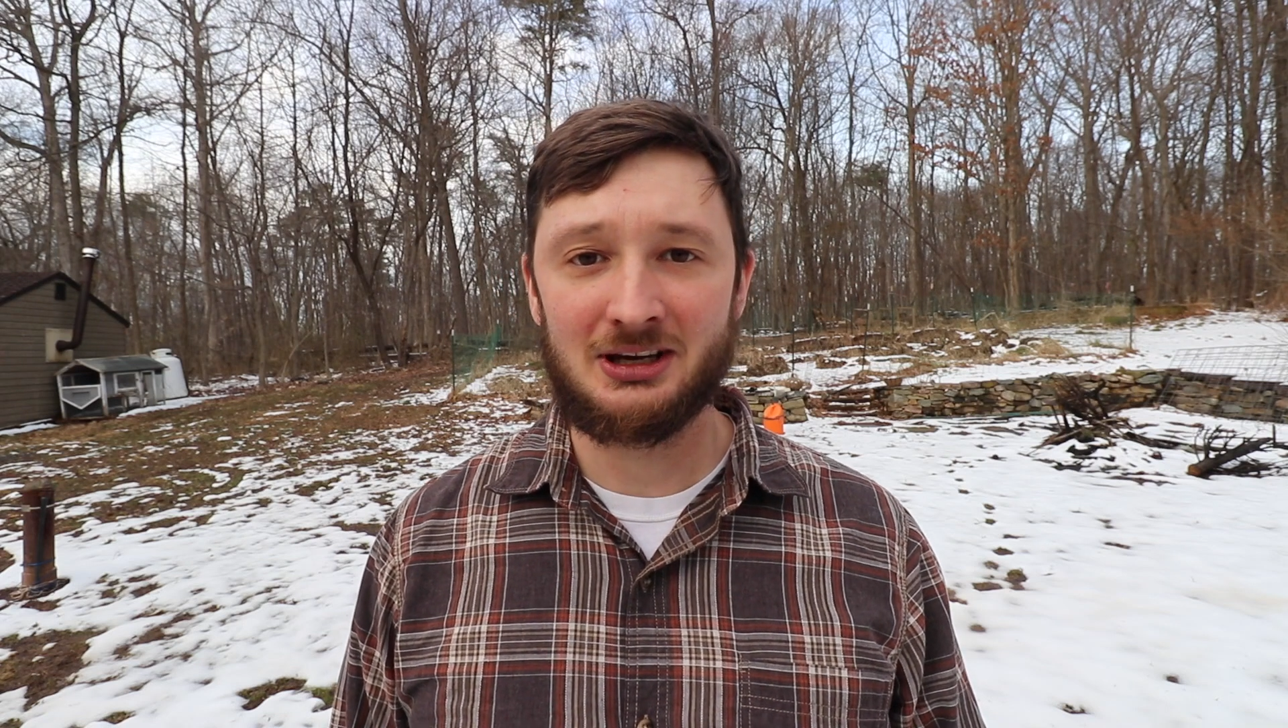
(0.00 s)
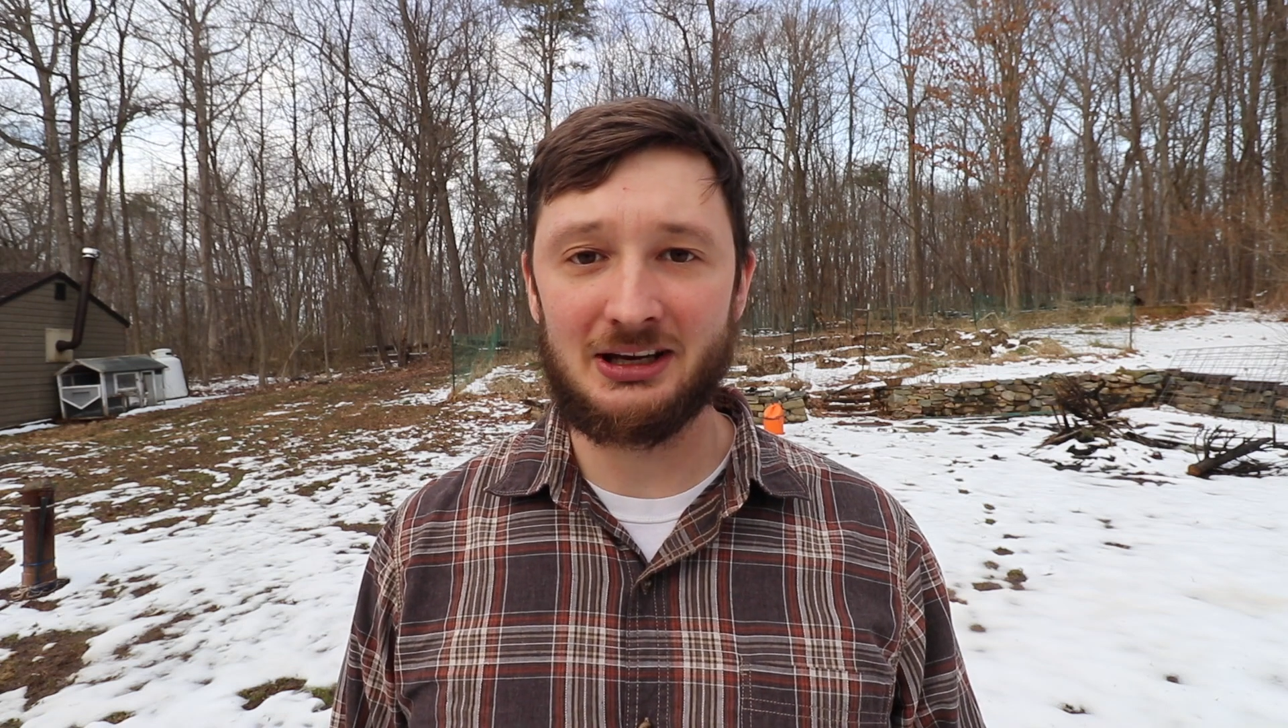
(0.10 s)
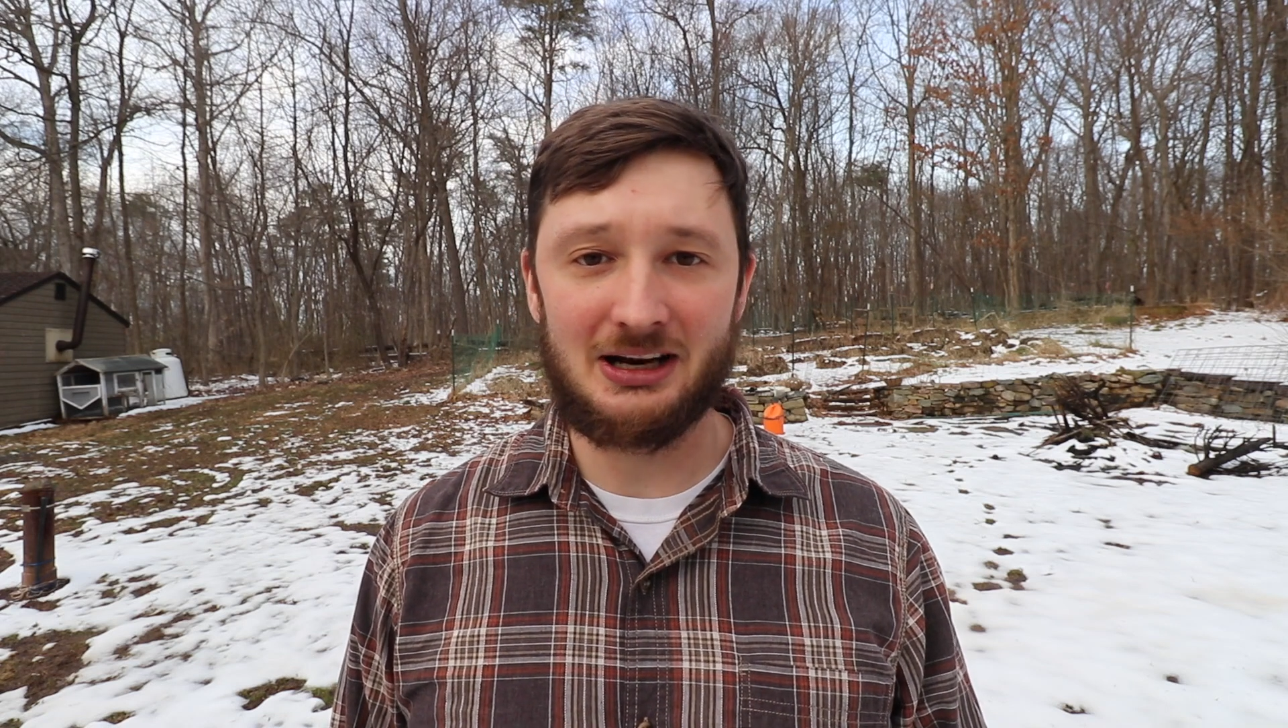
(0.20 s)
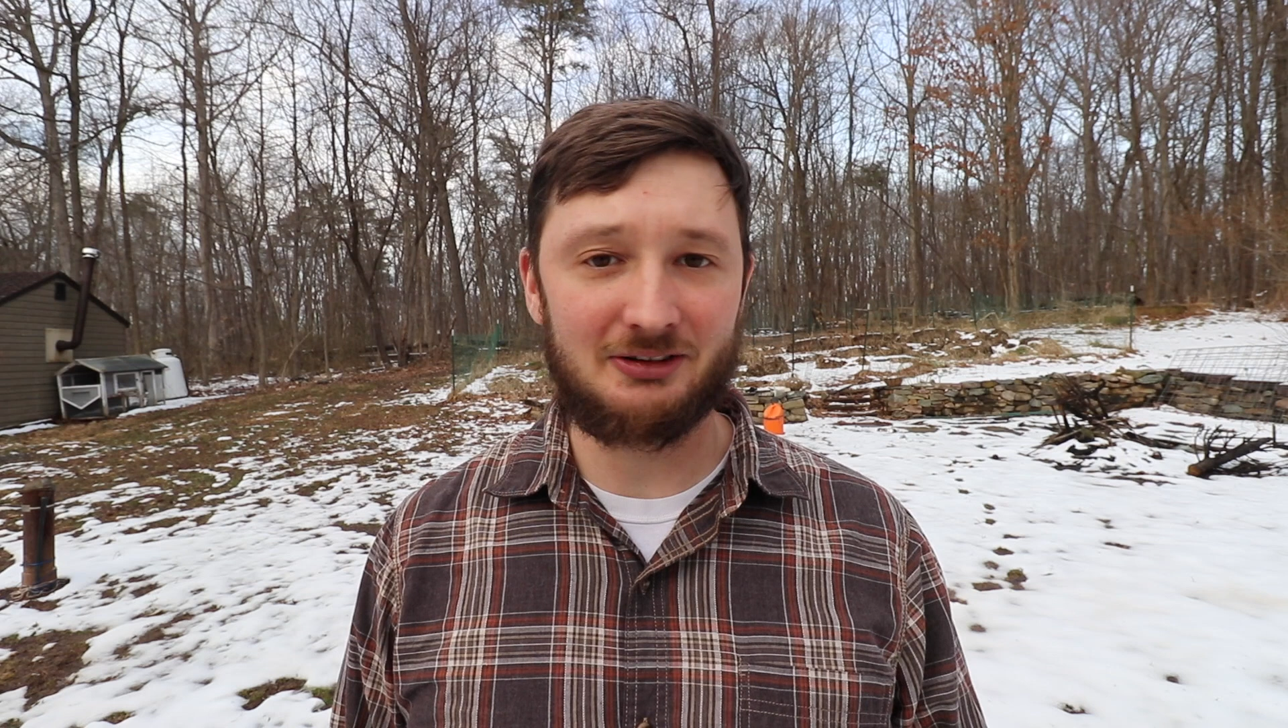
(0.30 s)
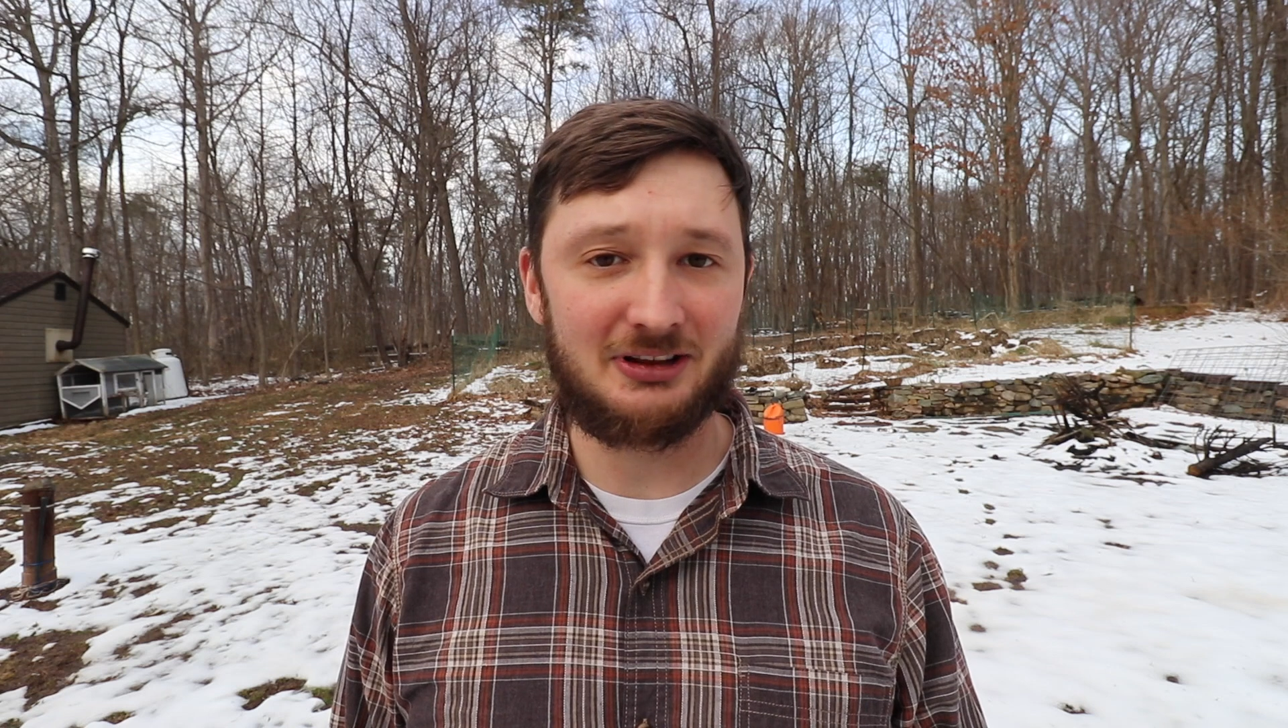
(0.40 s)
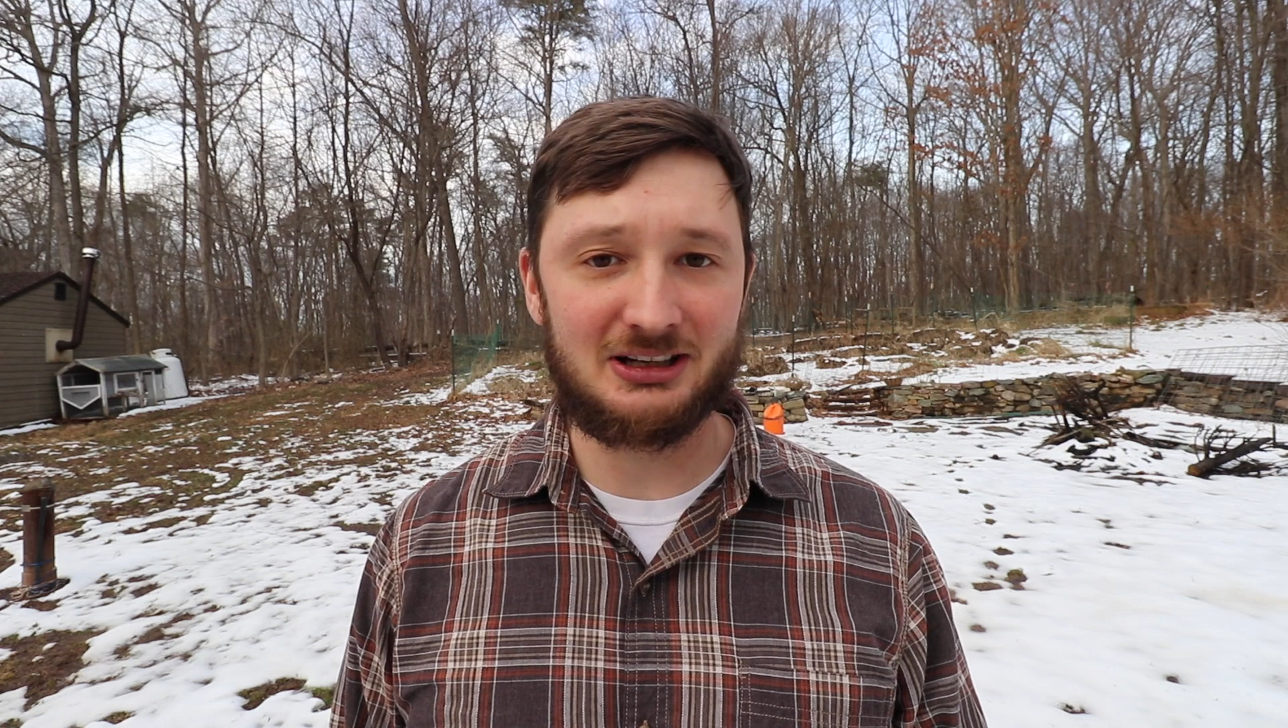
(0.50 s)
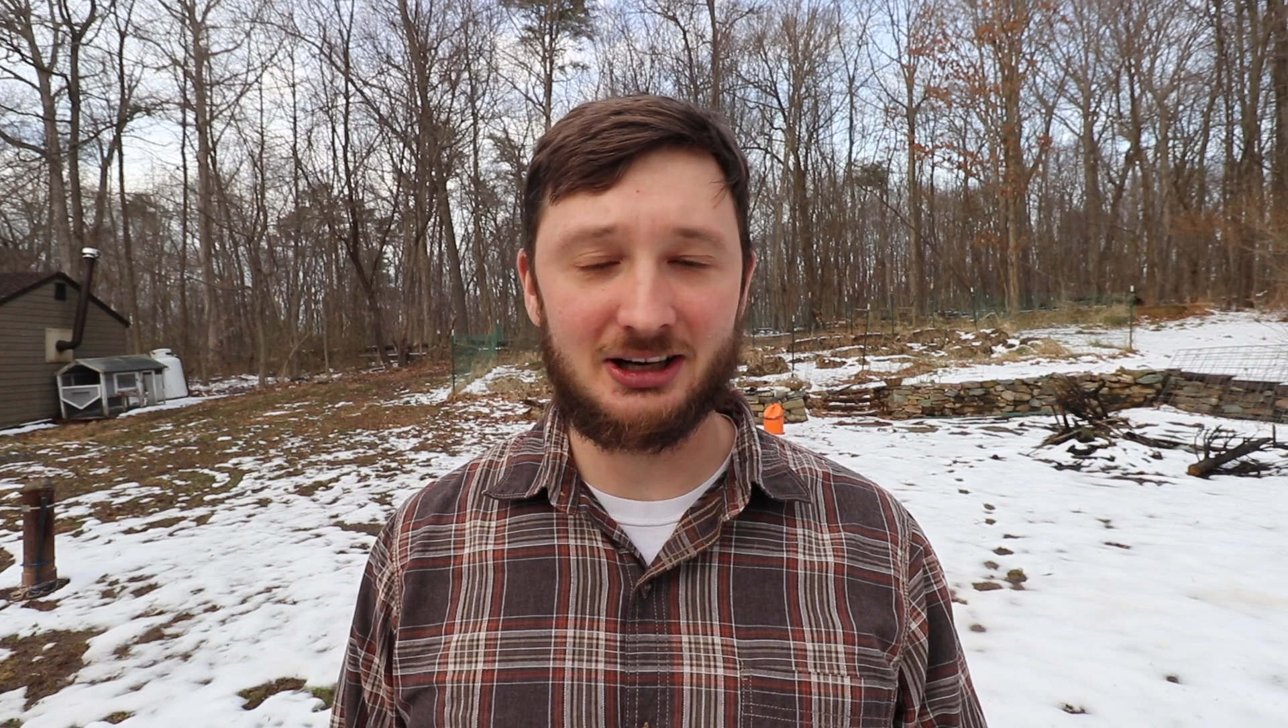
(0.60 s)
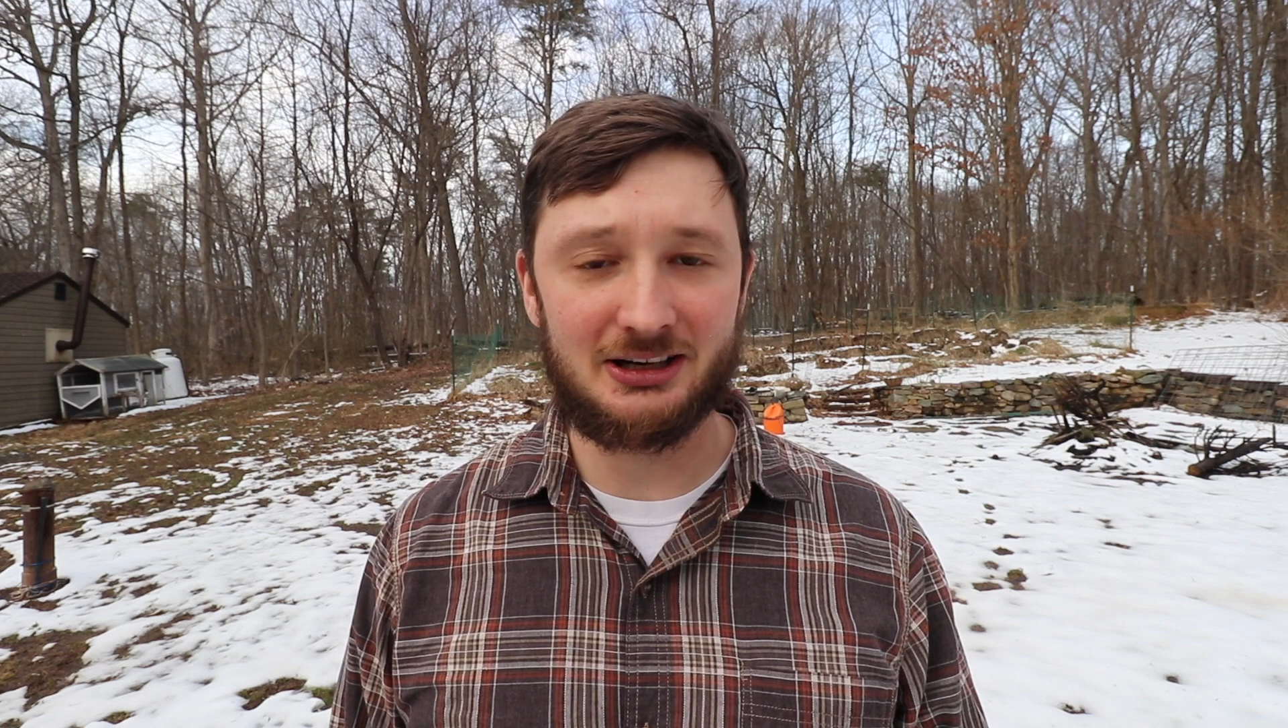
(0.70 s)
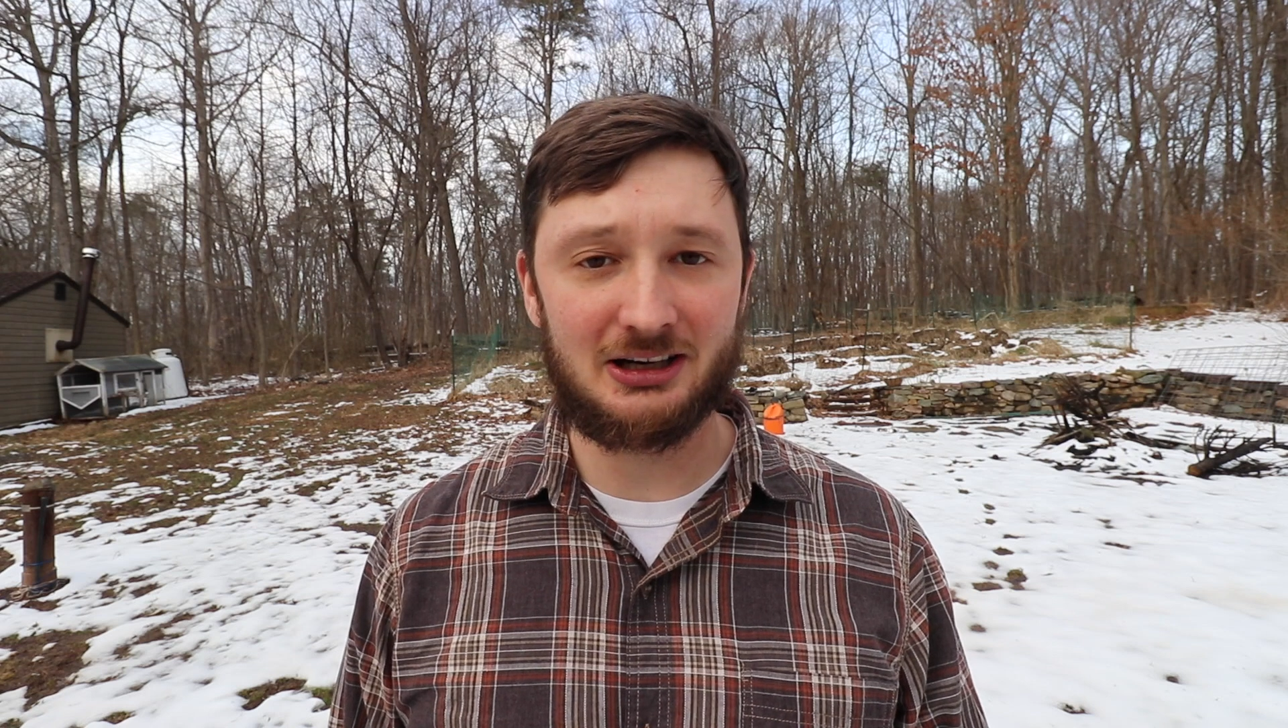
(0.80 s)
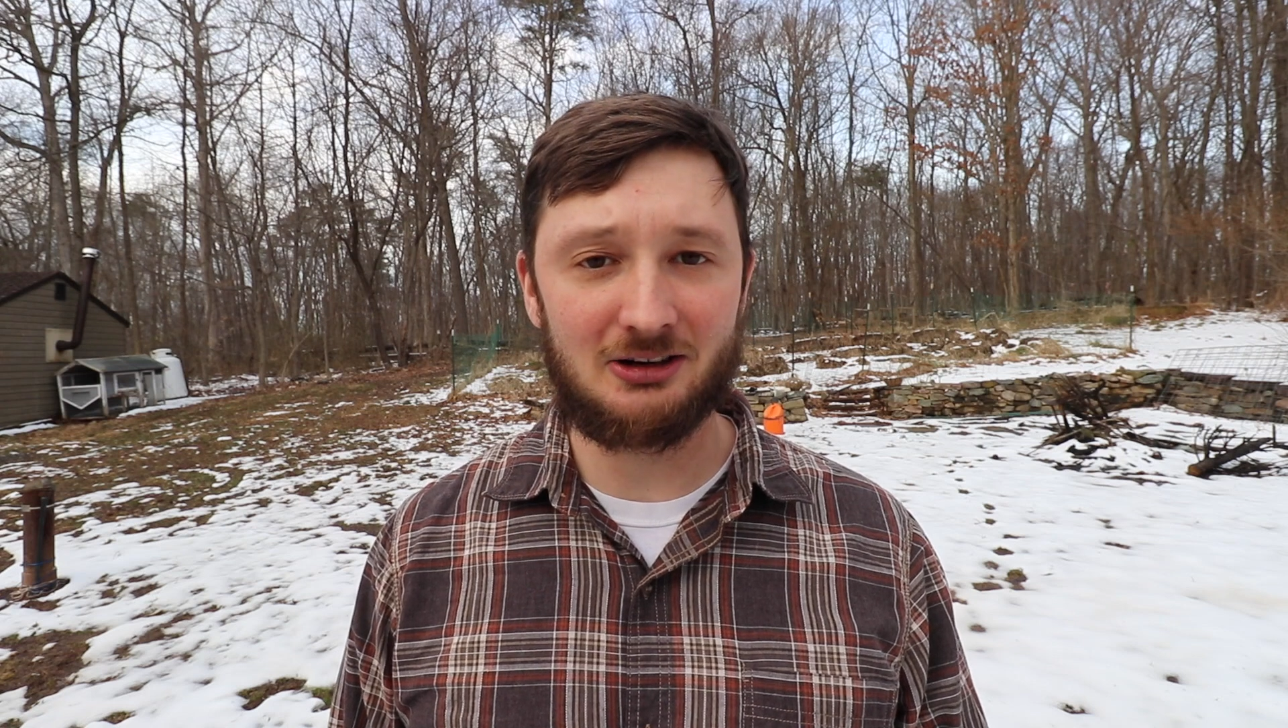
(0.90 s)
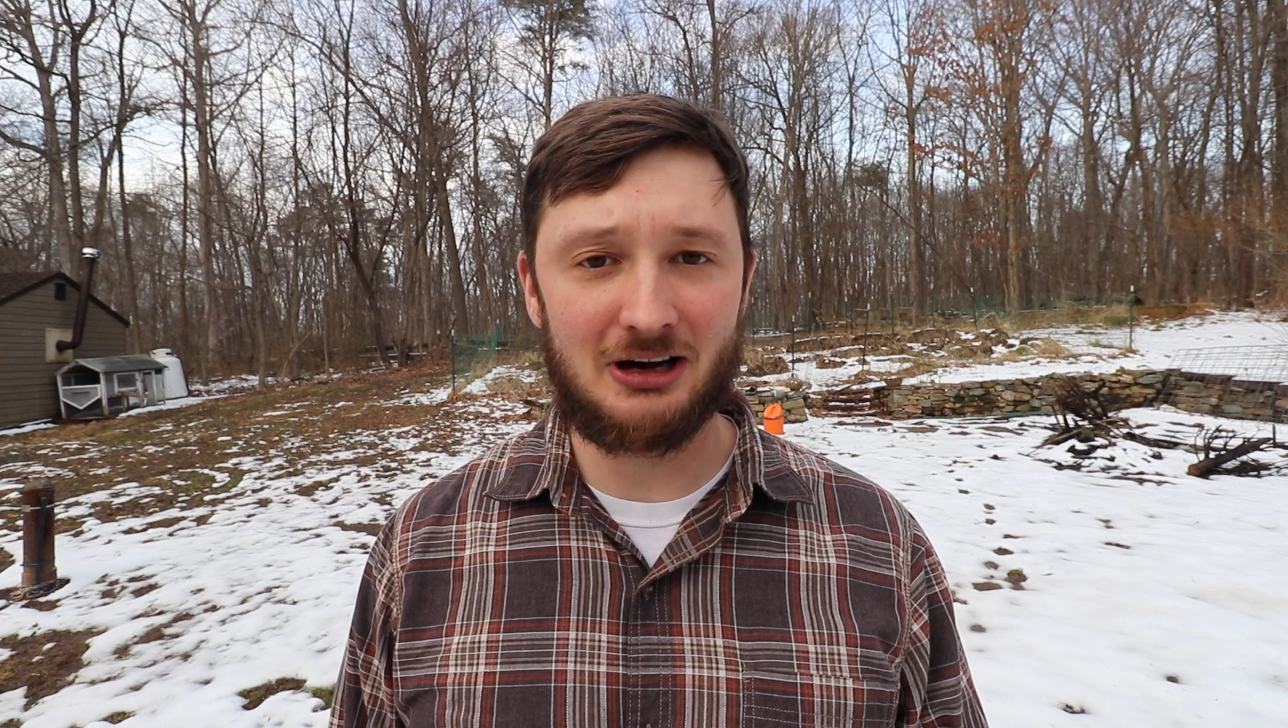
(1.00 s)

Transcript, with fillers: getting everything done here